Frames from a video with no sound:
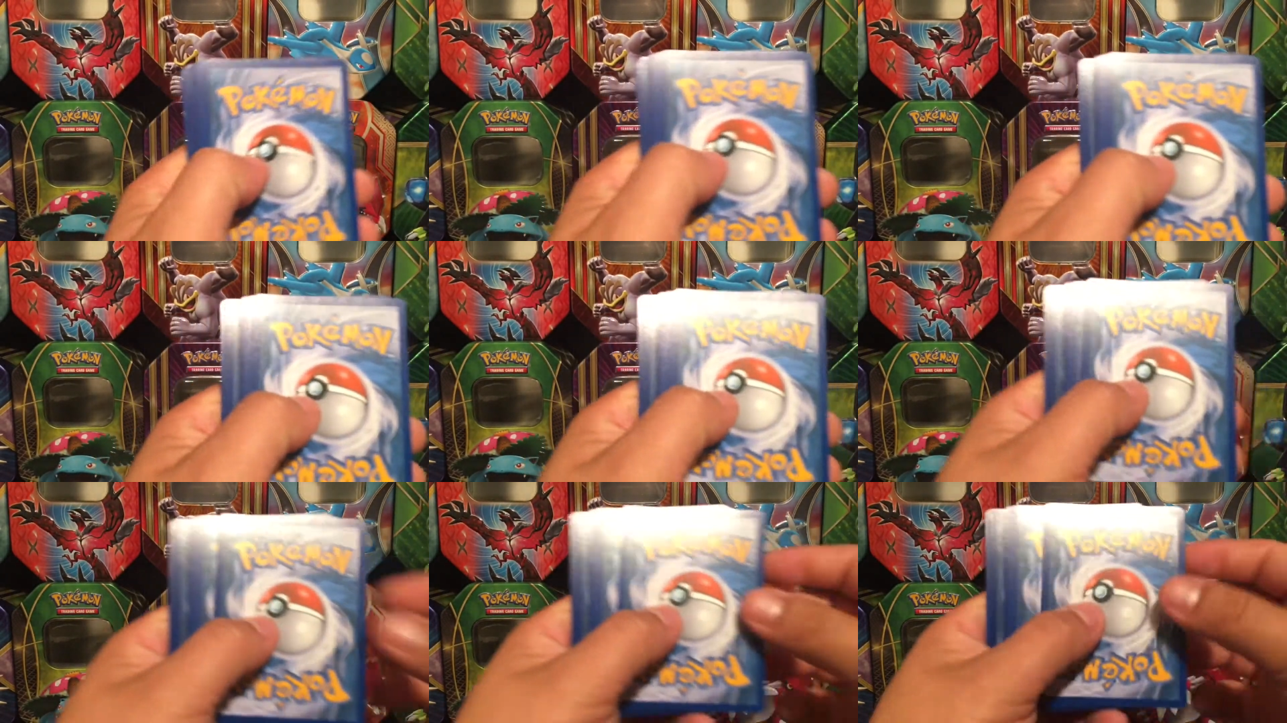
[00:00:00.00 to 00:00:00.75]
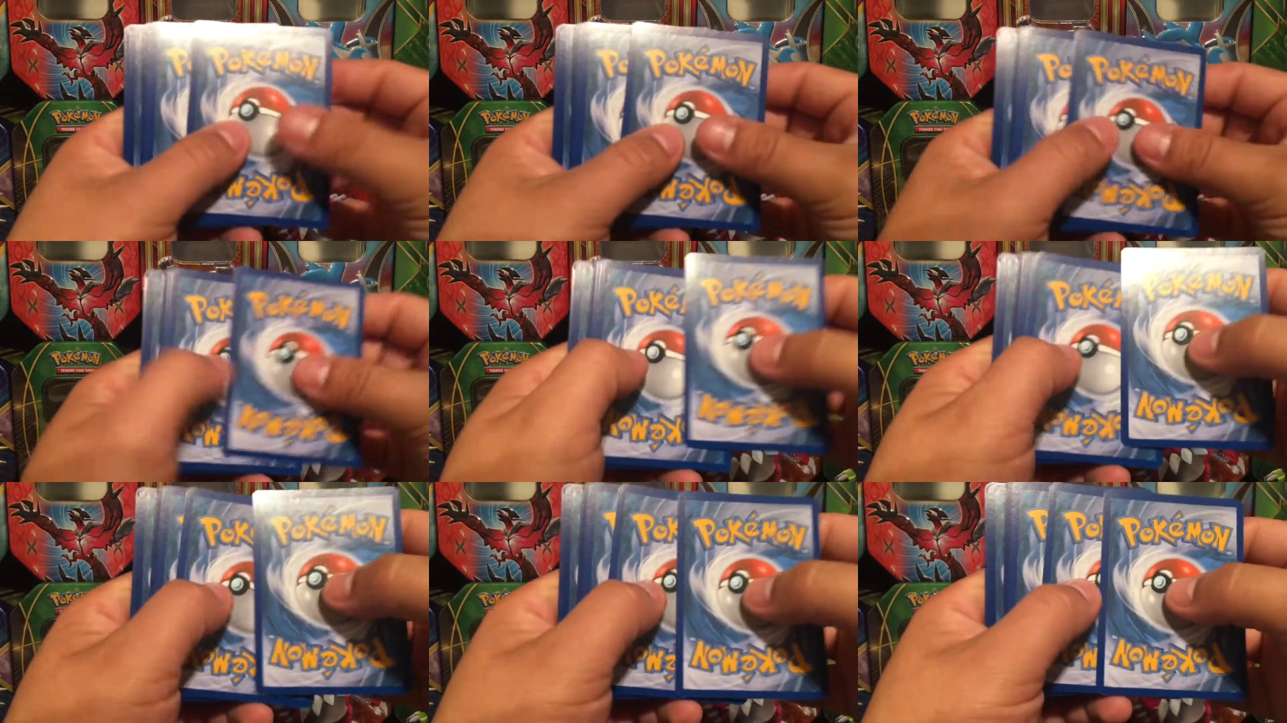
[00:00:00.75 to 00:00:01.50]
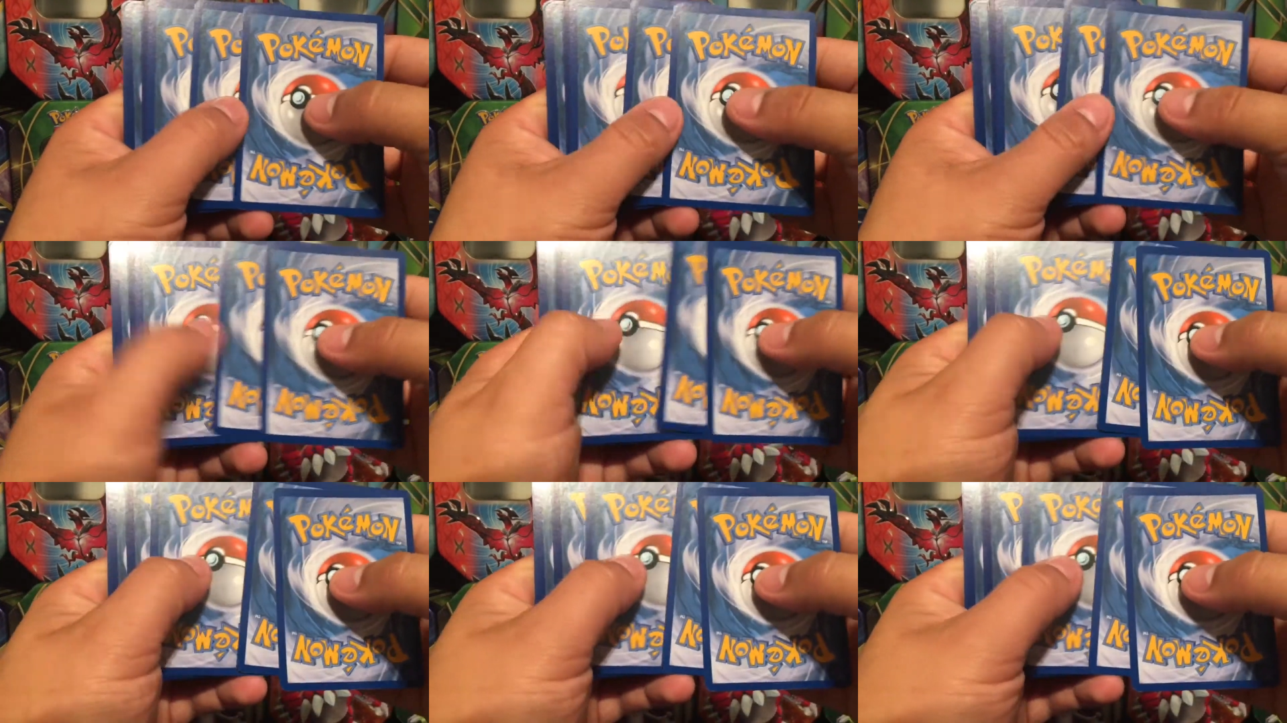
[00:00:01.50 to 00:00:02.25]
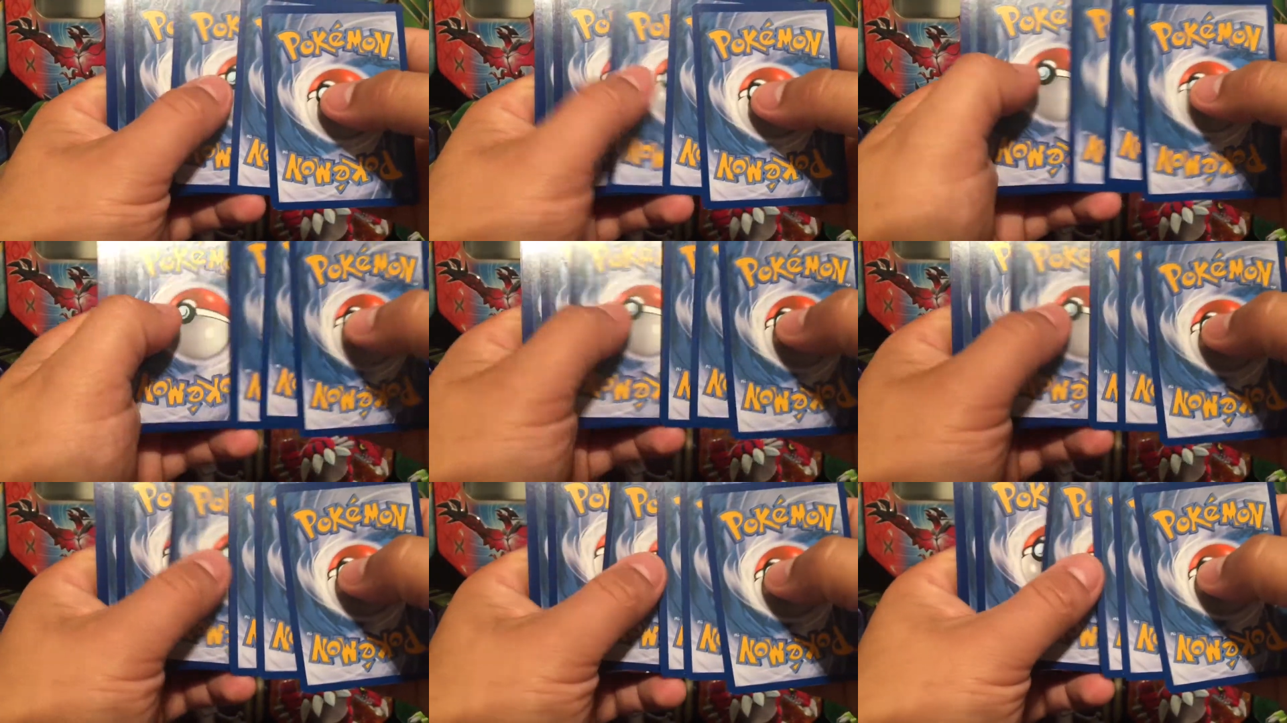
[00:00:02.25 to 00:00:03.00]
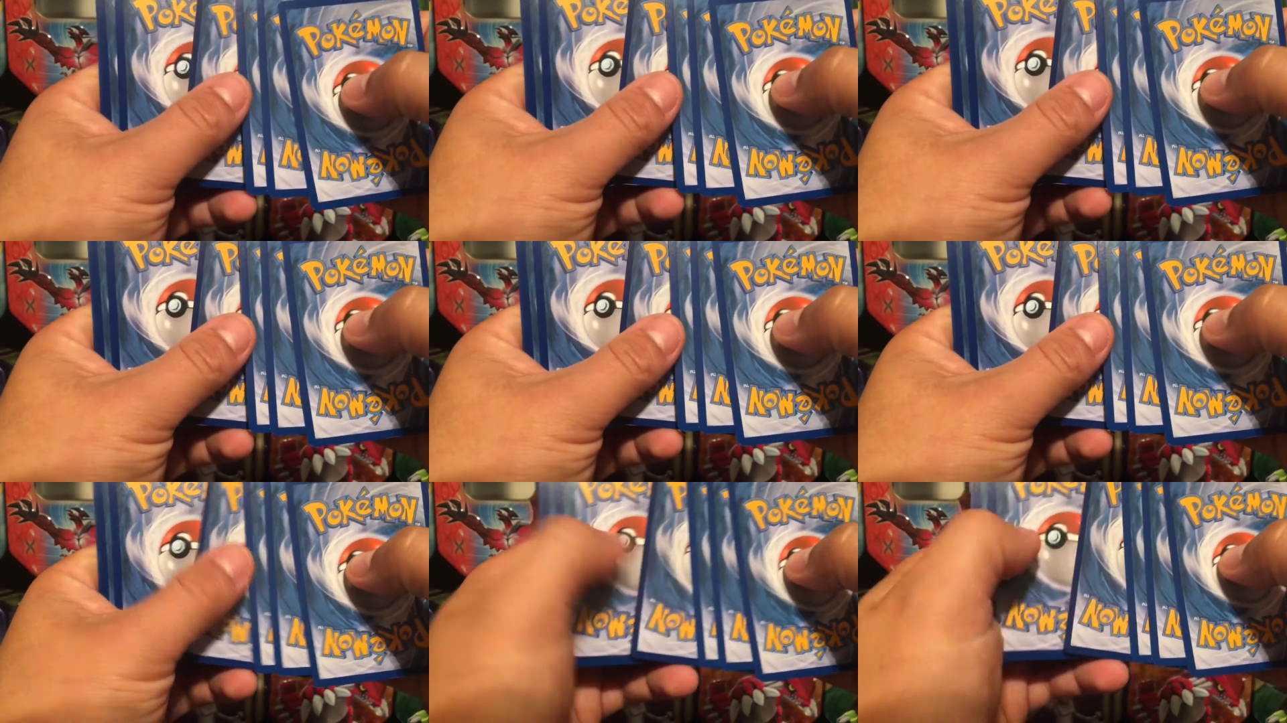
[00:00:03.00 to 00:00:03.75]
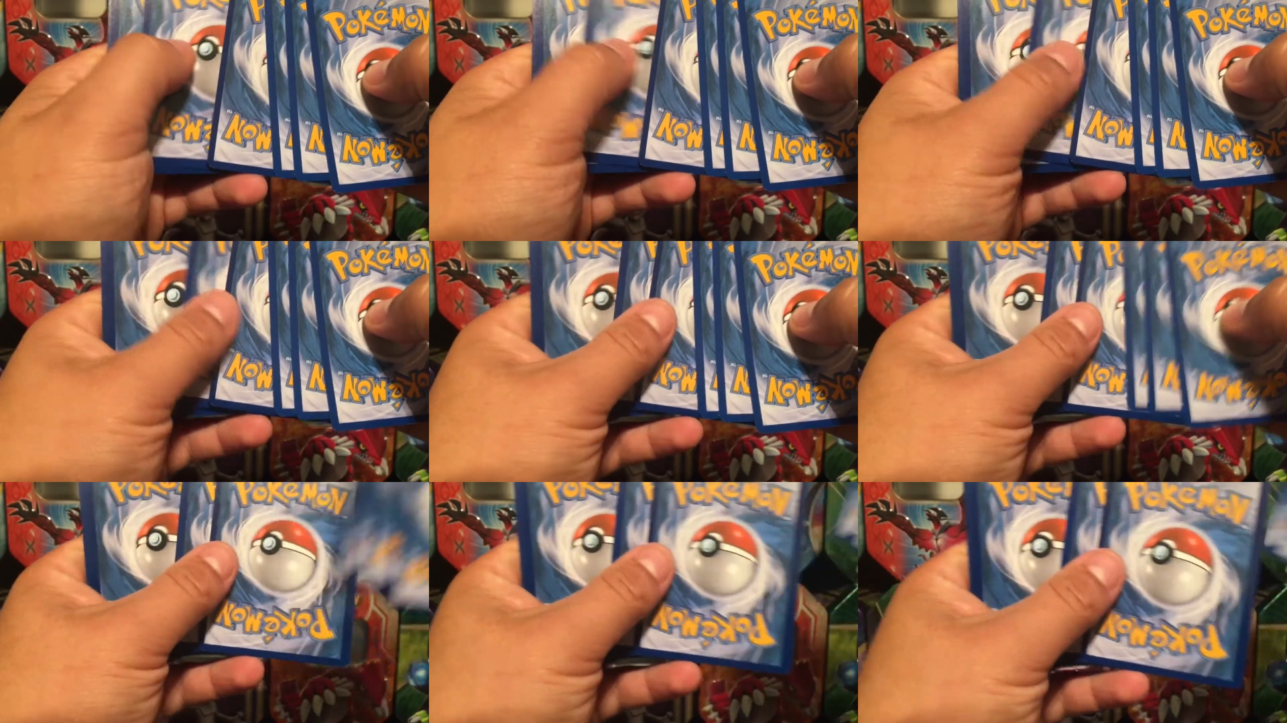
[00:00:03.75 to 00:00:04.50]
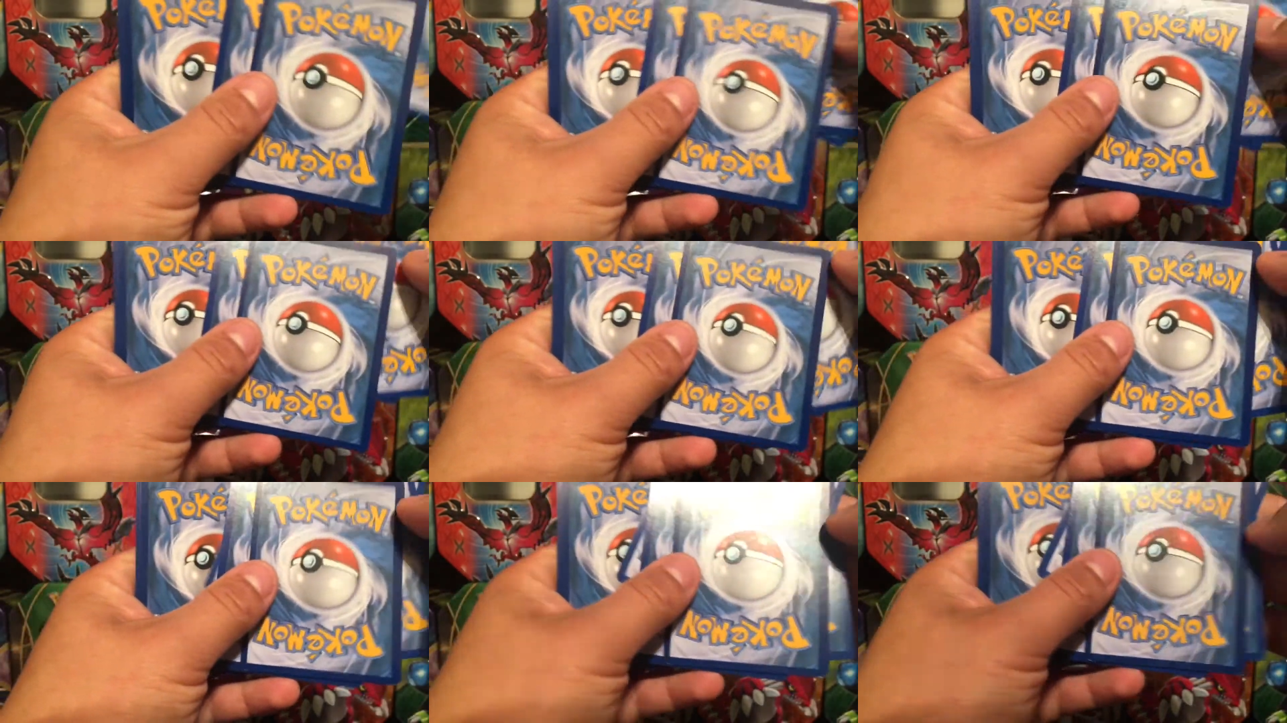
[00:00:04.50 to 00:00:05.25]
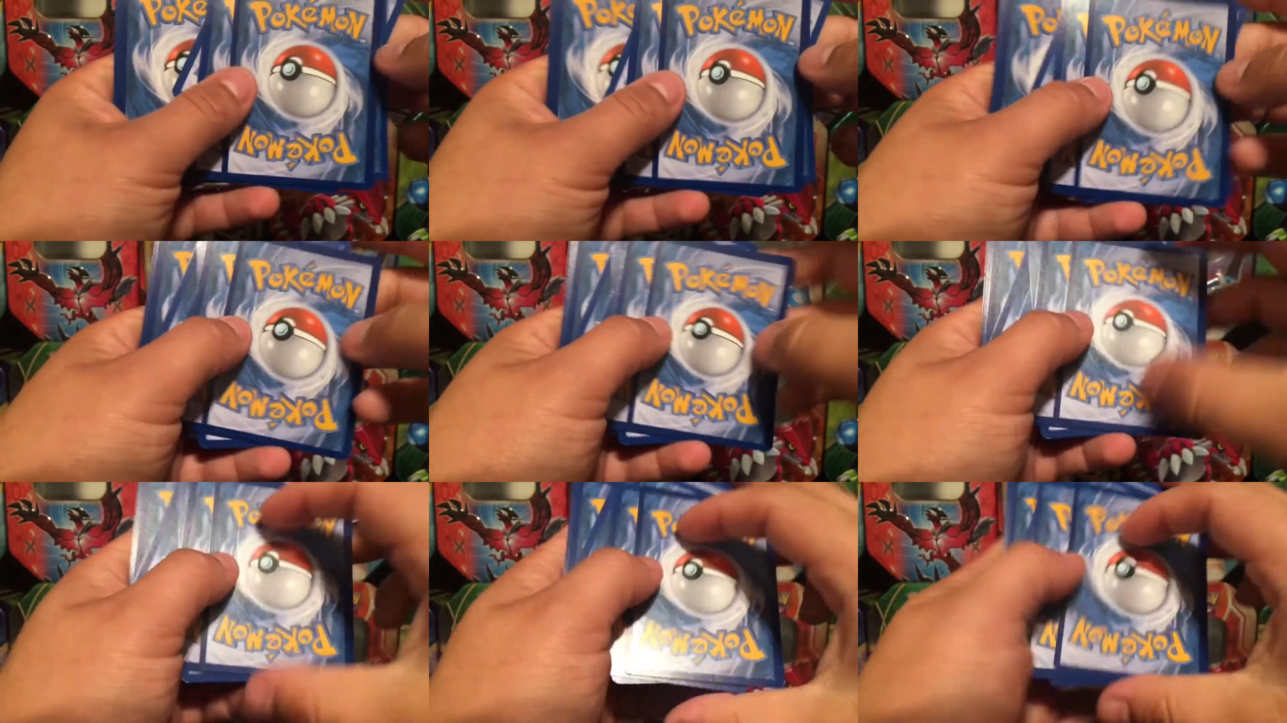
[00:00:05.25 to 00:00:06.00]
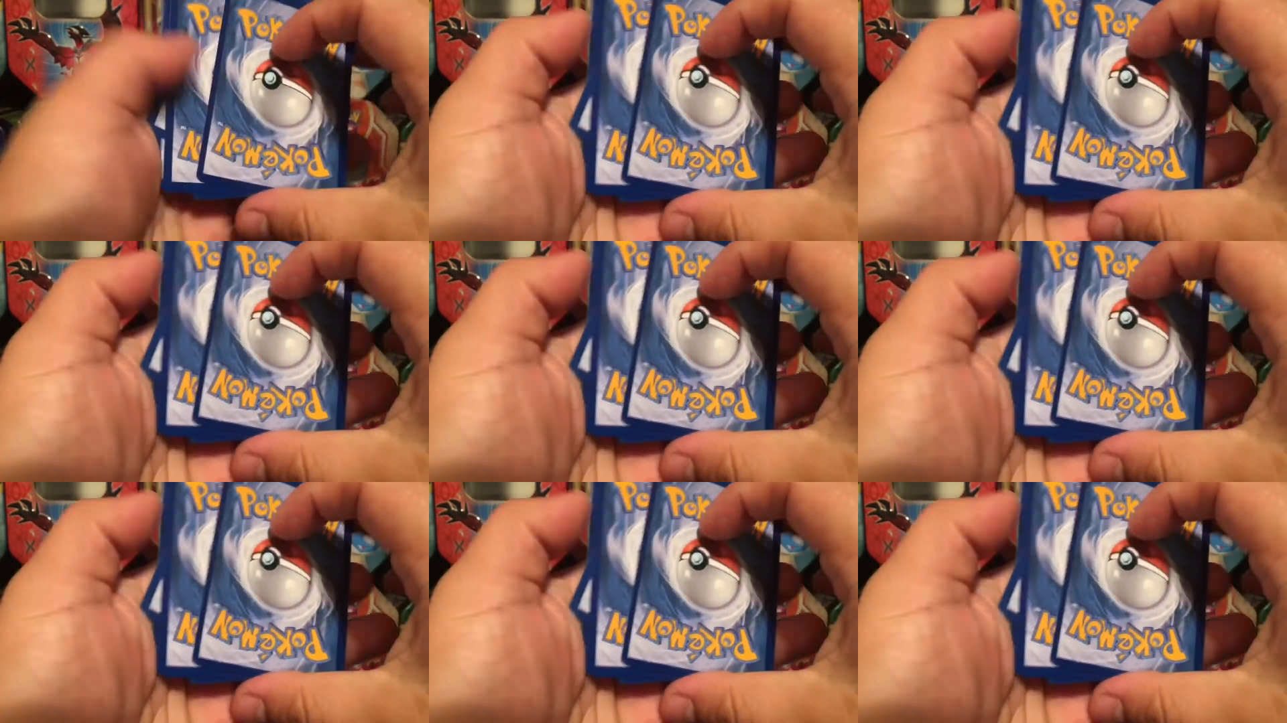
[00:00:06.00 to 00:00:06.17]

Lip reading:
(no speaker visible)